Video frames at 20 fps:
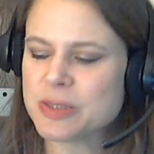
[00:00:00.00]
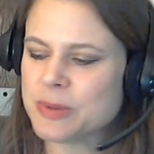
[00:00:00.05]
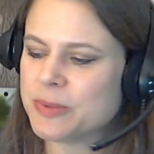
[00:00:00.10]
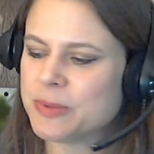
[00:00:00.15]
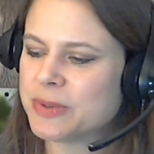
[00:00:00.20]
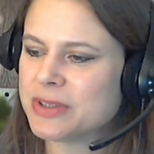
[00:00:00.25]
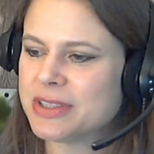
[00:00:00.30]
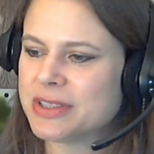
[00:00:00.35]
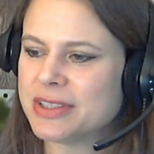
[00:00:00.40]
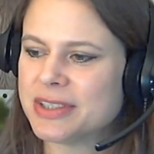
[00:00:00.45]

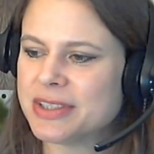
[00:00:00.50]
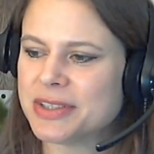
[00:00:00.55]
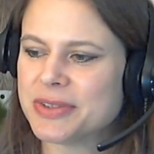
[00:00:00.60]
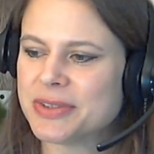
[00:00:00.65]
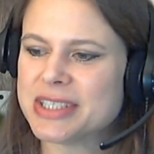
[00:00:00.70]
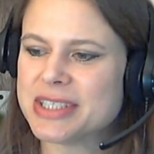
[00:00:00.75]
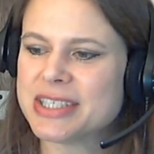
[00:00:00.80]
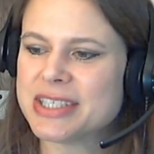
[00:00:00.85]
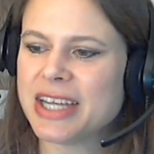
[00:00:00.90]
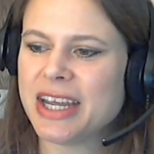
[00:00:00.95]
people to do
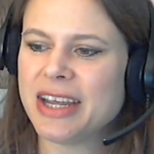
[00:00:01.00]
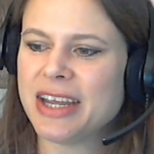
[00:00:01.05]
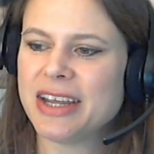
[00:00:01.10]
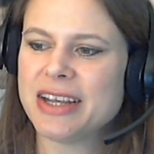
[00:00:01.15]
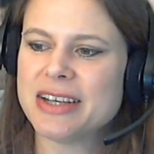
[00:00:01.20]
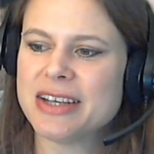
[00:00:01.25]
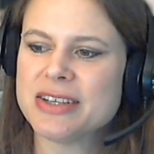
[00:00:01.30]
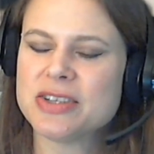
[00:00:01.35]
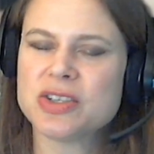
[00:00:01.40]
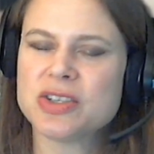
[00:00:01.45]
is
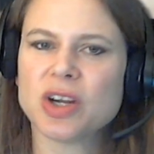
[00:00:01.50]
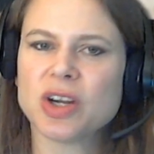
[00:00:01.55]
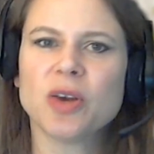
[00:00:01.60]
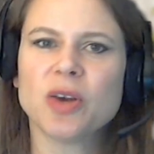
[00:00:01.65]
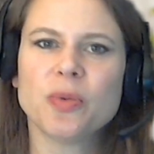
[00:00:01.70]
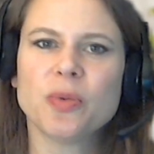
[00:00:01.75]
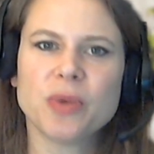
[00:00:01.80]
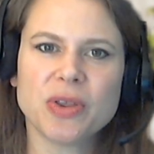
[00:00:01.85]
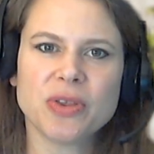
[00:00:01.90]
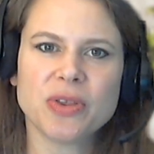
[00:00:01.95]

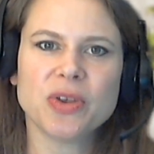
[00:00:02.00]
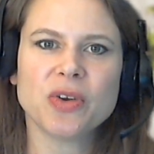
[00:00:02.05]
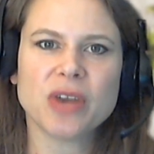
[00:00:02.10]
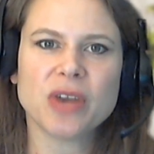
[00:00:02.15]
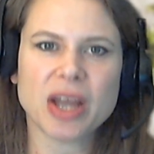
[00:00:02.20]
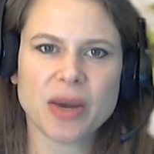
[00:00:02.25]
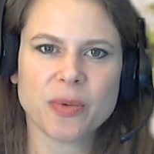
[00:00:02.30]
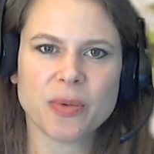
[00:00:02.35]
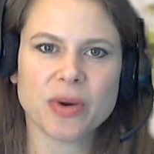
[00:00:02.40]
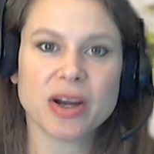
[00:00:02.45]
start with your
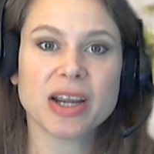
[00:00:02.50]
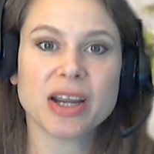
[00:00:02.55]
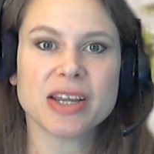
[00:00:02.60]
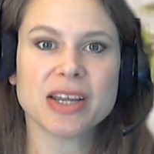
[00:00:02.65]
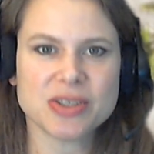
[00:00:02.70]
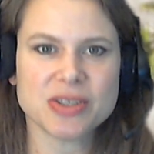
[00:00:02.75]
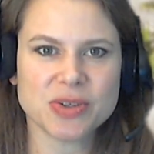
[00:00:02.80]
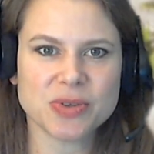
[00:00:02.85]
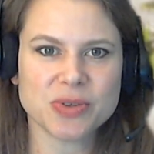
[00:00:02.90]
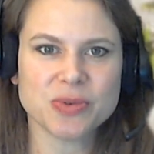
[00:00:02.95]
network
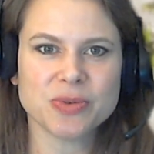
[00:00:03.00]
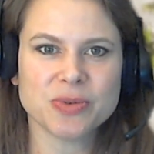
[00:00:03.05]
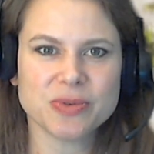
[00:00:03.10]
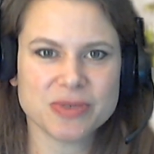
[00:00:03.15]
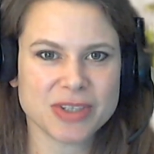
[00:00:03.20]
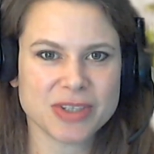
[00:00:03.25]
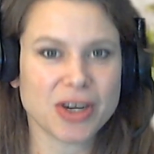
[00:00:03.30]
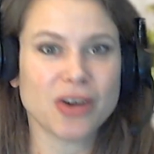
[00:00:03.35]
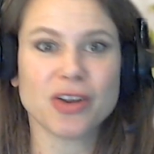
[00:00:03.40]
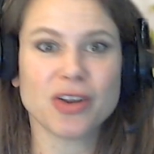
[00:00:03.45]
as you
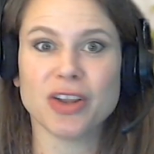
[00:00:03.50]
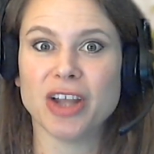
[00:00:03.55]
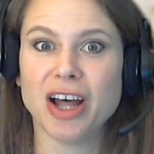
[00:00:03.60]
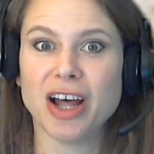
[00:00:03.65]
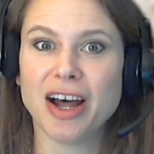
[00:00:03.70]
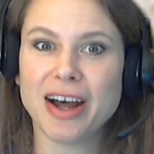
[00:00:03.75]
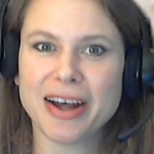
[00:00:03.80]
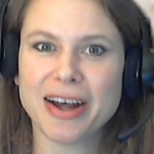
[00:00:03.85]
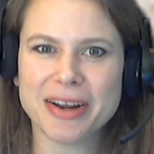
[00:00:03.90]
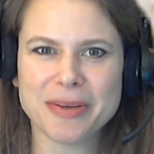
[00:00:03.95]
talk a
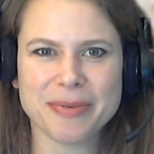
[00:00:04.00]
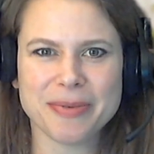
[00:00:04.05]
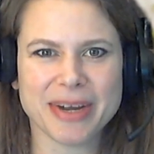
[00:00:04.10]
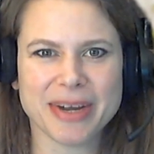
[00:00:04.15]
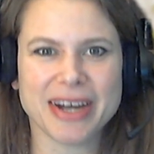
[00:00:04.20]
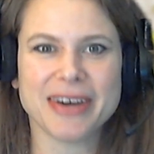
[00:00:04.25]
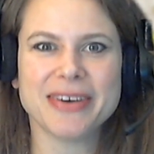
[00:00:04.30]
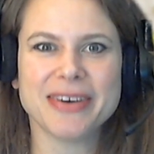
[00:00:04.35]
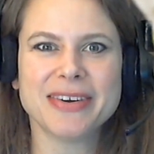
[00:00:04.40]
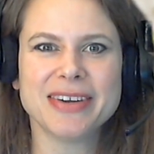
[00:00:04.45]
lot
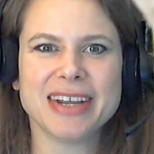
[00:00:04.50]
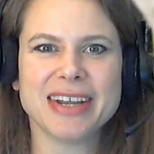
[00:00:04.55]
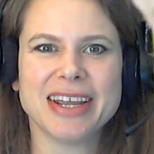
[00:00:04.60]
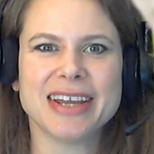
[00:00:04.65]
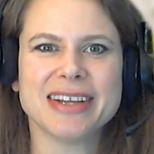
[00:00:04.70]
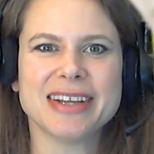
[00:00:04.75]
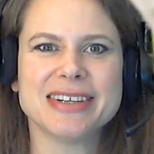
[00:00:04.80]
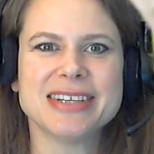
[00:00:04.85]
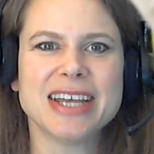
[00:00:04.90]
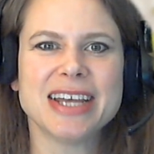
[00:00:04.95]
about
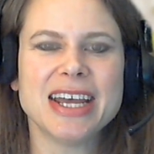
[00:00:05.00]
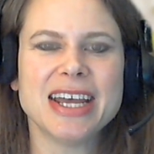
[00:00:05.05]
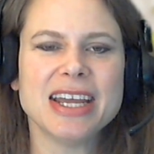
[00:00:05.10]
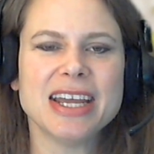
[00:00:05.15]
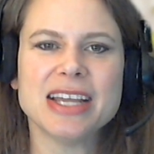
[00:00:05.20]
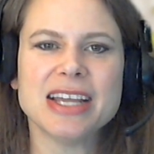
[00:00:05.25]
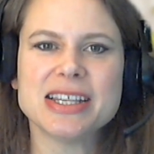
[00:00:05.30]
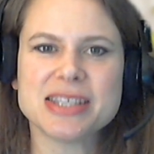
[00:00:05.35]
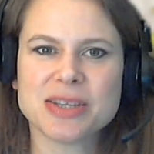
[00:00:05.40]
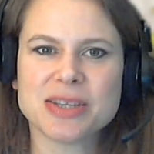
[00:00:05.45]
and
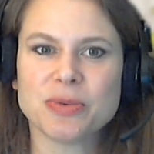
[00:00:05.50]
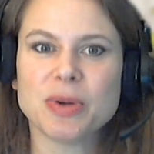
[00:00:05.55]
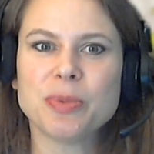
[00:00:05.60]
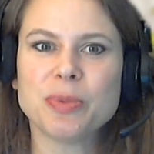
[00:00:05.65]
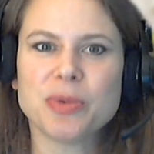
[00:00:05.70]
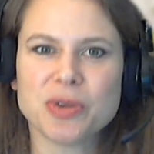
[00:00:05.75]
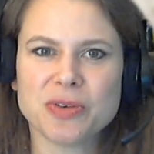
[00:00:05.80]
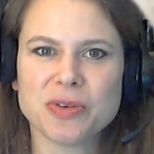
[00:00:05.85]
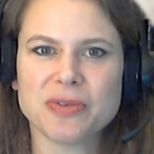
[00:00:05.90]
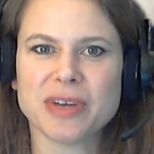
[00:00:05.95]
it's the
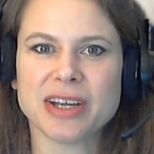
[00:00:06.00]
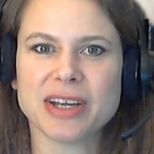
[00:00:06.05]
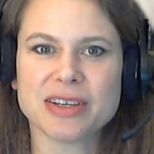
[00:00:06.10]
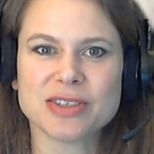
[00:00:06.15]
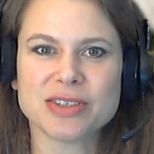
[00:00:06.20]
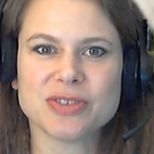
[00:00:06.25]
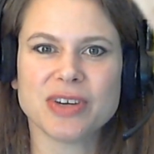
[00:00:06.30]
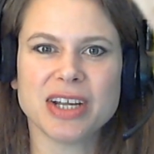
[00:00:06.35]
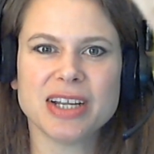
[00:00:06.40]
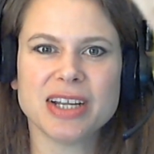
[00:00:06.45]
ripple
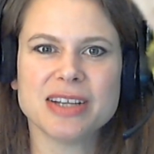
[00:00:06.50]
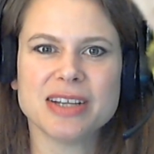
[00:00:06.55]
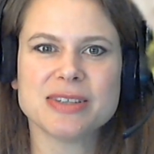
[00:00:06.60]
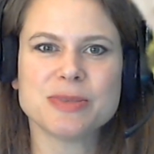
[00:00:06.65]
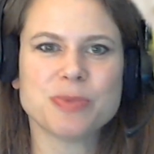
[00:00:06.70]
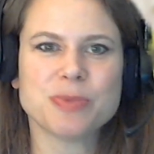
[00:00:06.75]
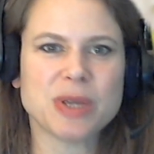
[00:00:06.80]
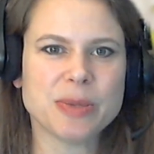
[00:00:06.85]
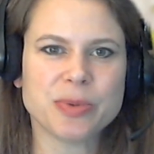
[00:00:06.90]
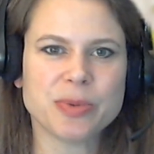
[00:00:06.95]
effect right it's
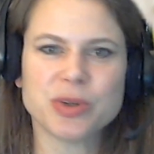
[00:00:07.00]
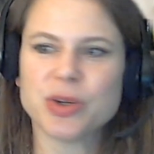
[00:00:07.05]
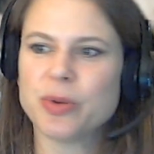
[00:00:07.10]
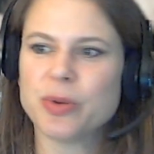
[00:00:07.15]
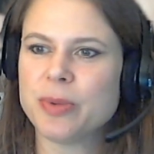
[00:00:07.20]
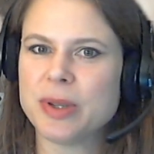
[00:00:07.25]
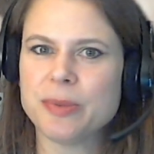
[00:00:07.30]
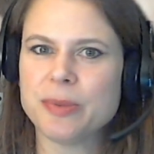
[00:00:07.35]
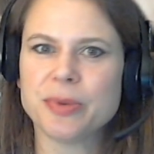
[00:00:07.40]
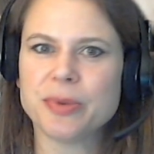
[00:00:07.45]
people know
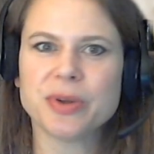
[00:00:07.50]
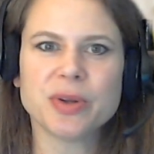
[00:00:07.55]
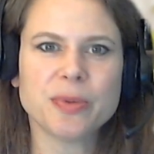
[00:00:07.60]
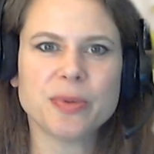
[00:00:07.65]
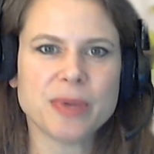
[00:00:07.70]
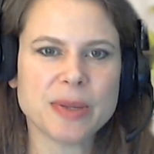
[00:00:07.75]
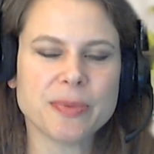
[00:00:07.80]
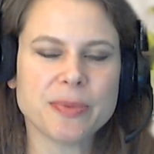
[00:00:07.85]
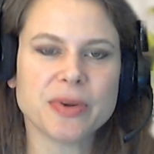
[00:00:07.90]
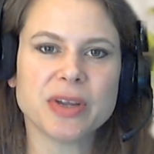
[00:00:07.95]
people know
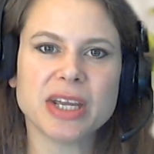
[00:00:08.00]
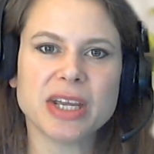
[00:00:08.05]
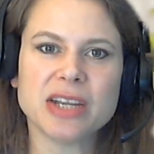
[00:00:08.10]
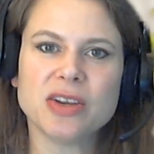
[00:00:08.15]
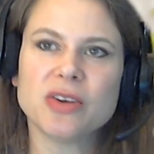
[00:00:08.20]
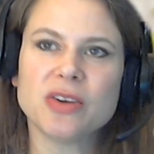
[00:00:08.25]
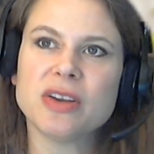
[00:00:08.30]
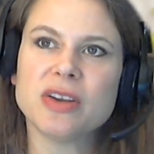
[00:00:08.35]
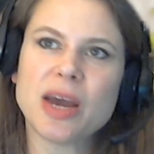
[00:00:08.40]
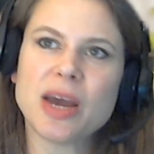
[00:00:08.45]
people and
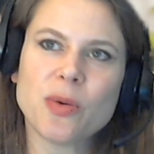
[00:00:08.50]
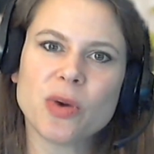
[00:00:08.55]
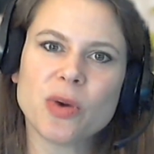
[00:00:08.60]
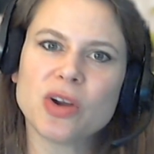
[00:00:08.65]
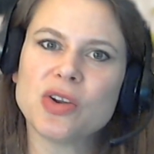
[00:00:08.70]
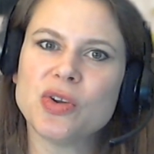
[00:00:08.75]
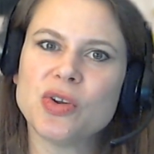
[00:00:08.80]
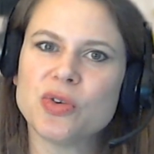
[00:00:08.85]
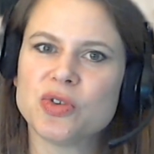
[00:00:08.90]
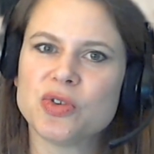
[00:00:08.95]
your
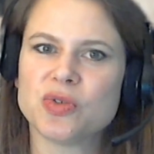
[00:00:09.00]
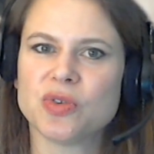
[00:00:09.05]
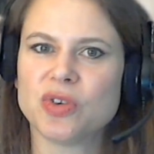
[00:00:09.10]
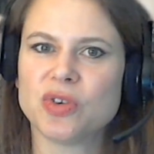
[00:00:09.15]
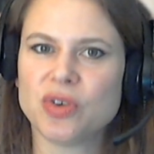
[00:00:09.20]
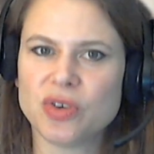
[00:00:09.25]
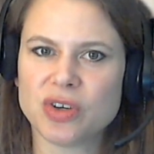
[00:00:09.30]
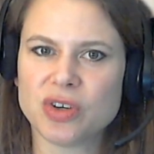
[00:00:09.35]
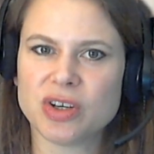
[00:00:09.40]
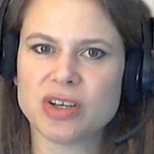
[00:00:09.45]
network knows
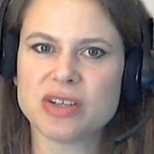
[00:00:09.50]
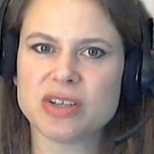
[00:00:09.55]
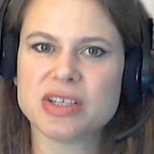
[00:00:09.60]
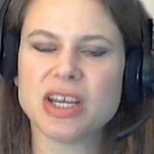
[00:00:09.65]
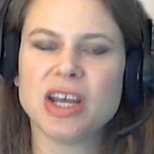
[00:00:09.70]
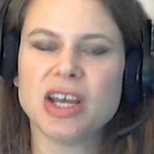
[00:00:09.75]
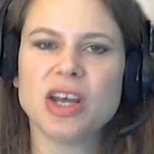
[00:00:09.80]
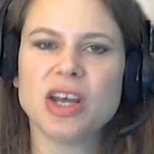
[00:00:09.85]
recruiters